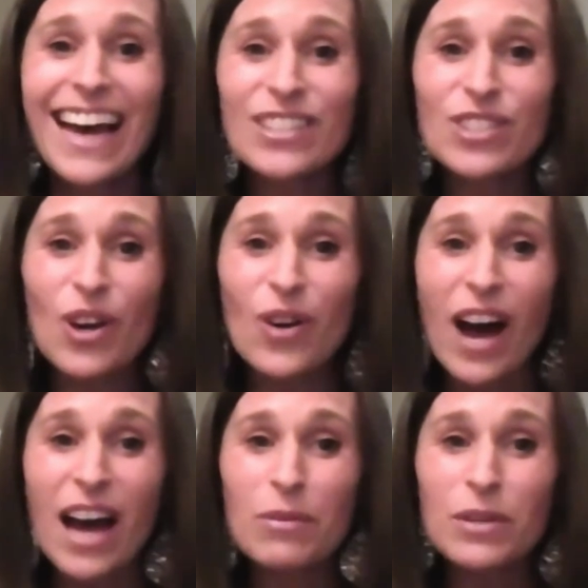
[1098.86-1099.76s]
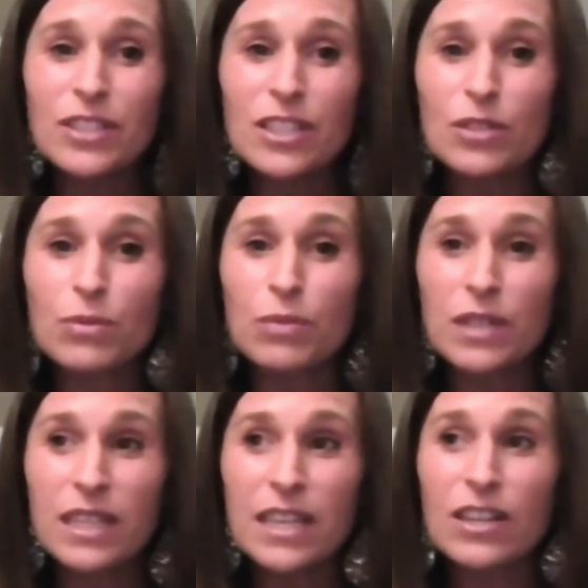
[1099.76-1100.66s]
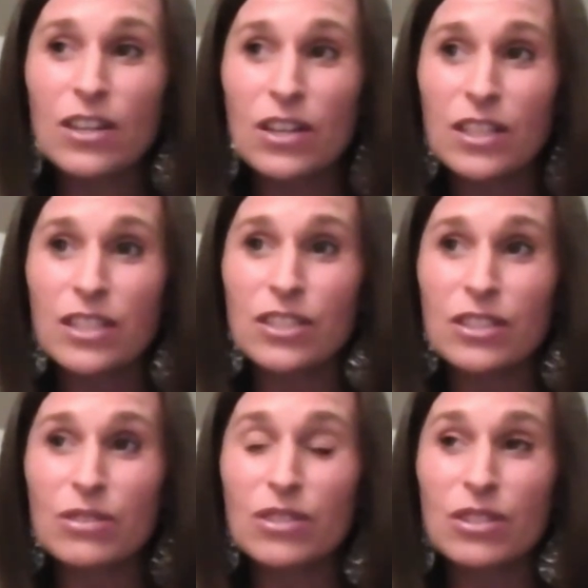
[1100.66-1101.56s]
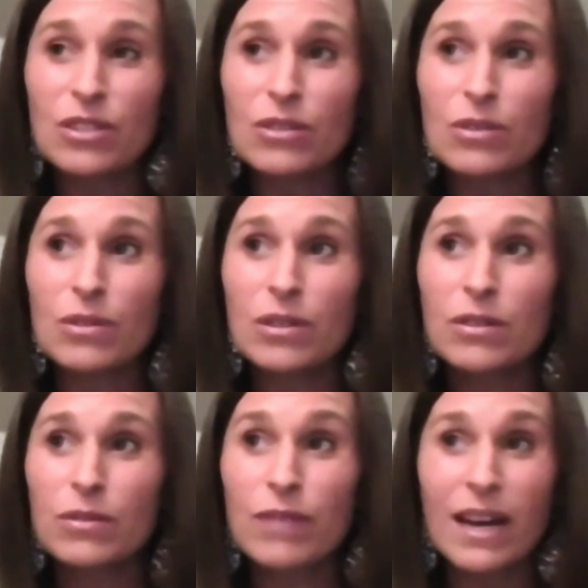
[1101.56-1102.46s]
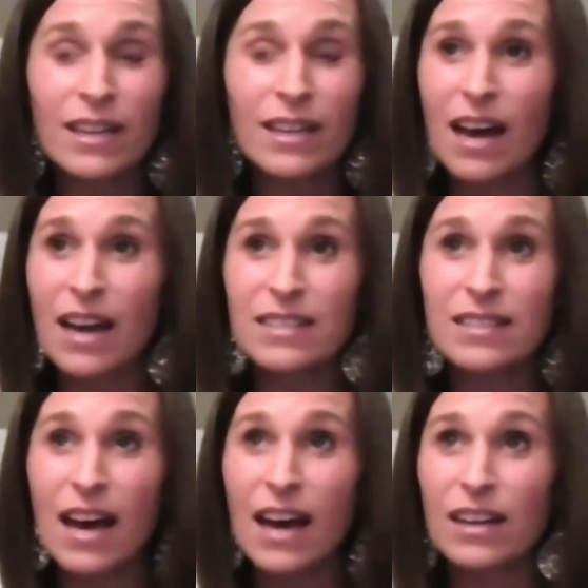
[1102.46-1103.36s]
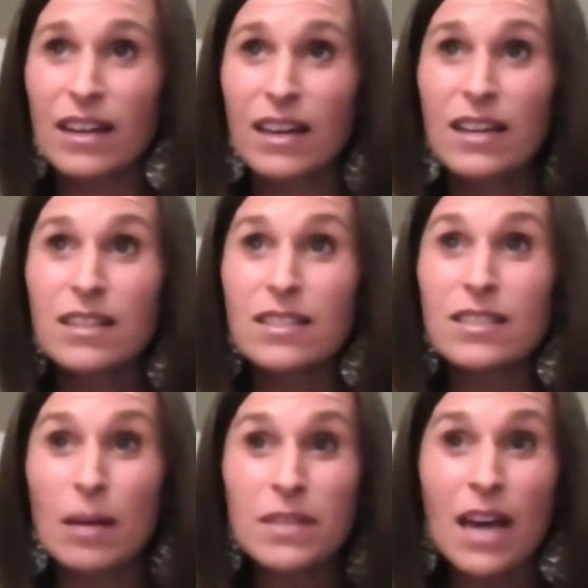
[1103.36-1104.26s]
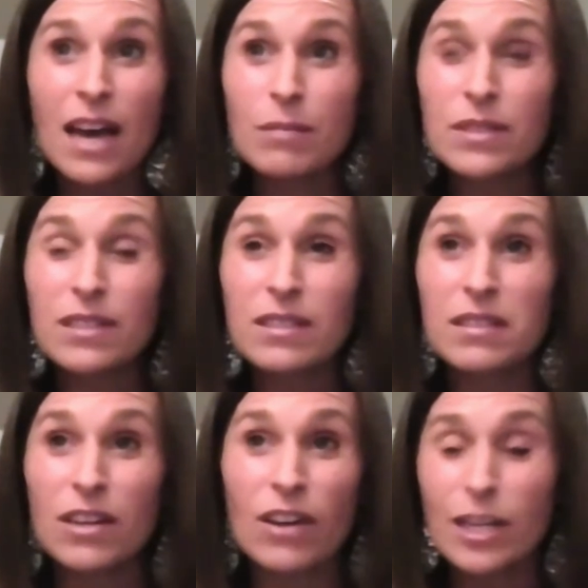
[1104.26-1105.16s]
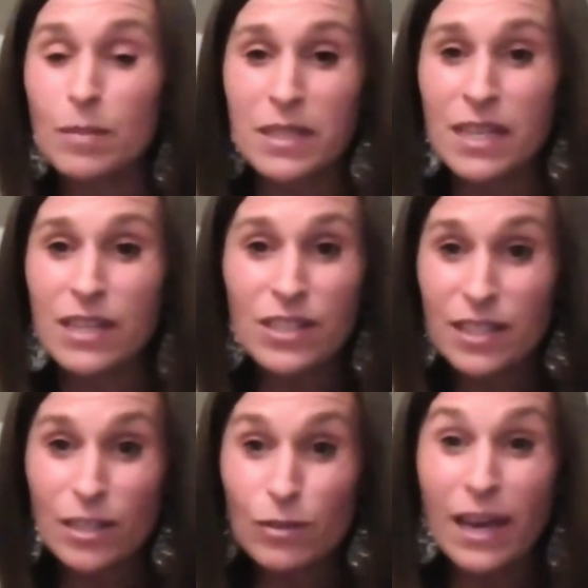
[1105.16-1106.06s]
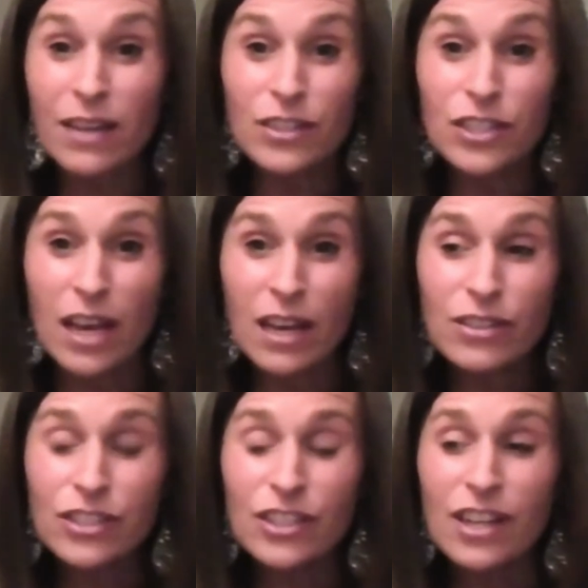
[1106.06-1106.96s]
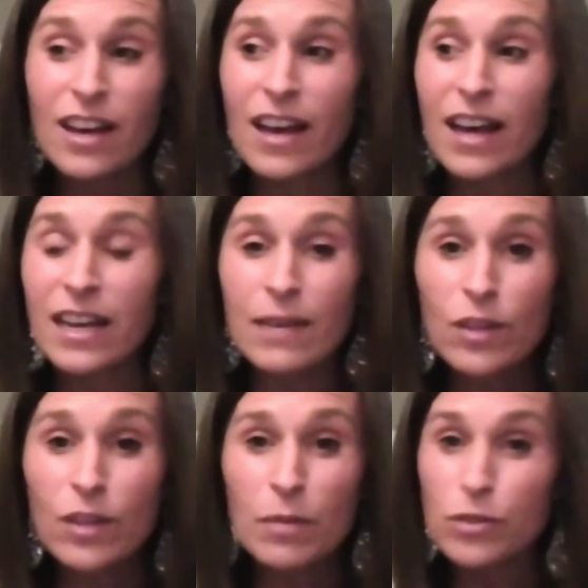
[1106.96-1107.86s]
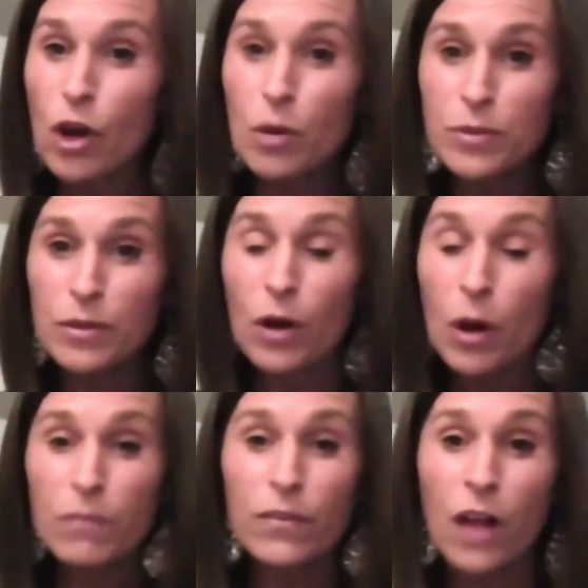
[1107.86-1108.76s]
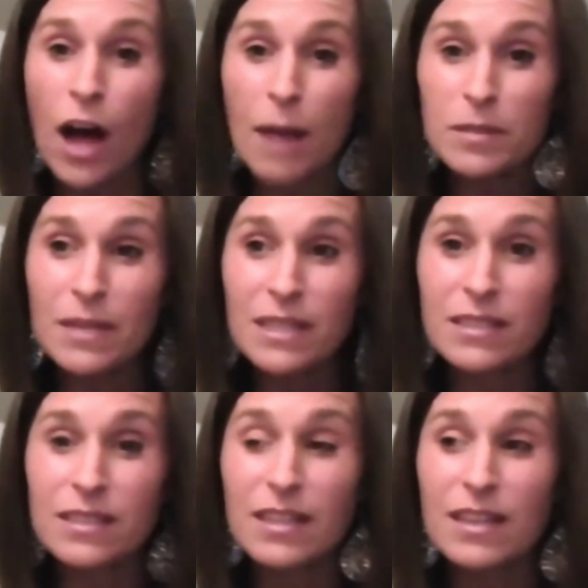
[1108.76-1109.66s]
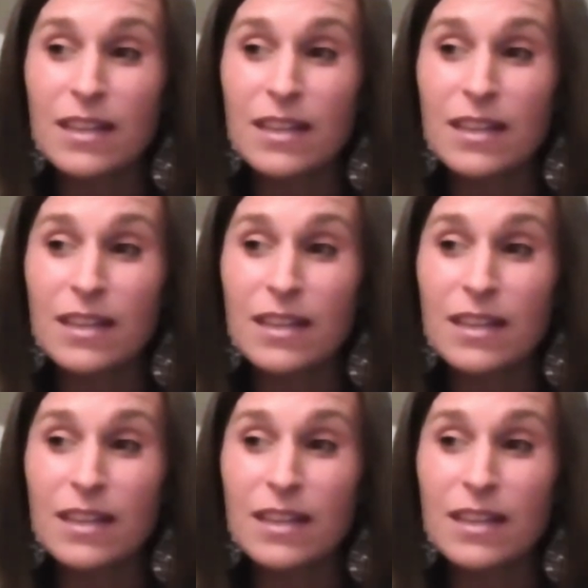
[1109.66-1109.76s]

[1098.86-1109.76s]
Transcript: And so I would just really encourage you to recognize that sometimes there are expectations that you can't change. And even the most hope, hopeful optimist